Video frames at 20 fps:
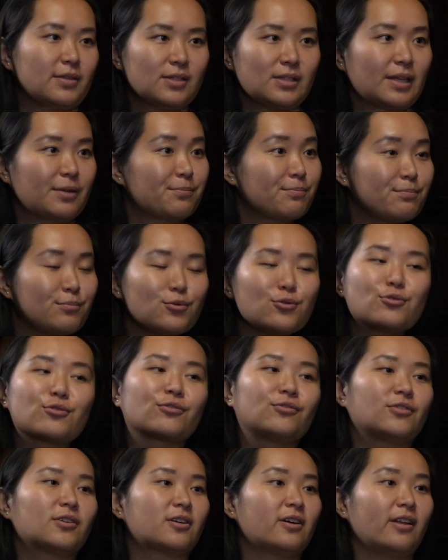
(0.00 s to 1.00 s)
this like
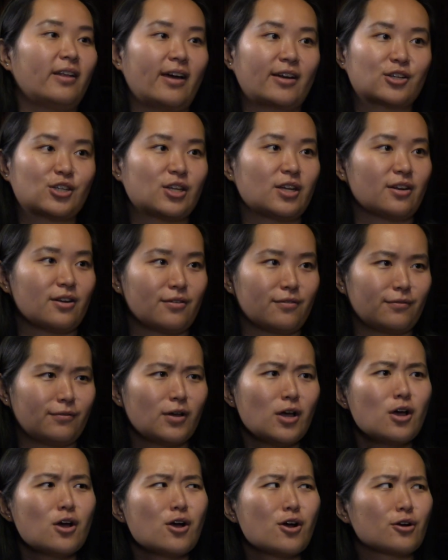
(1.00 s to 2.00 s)
beautiful collection of
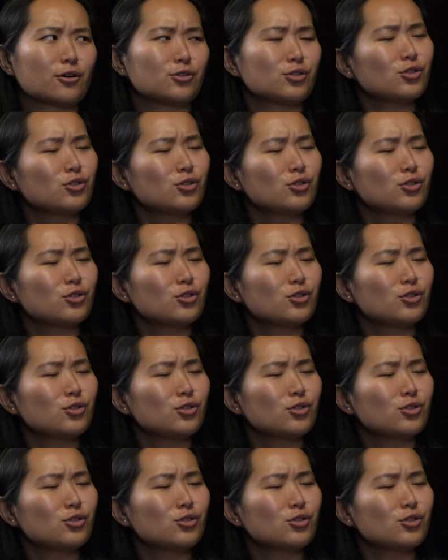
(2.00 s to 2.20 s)
her